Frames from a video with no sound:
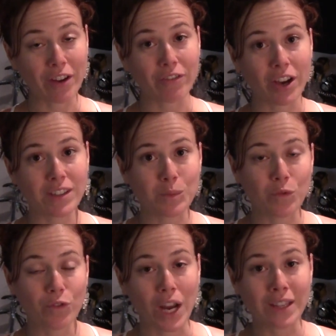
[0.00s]
I've got
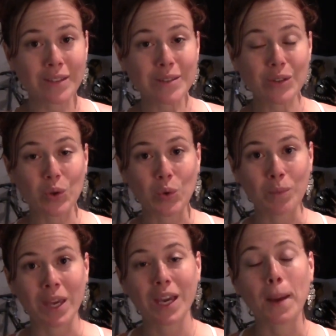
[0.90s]
some friends who
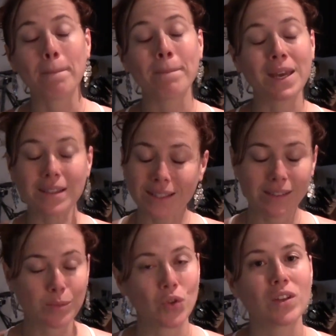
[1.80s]
make
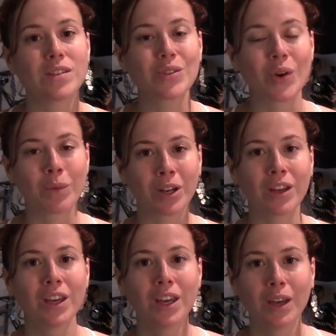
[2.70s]
amazing smoothies, so I'm gonna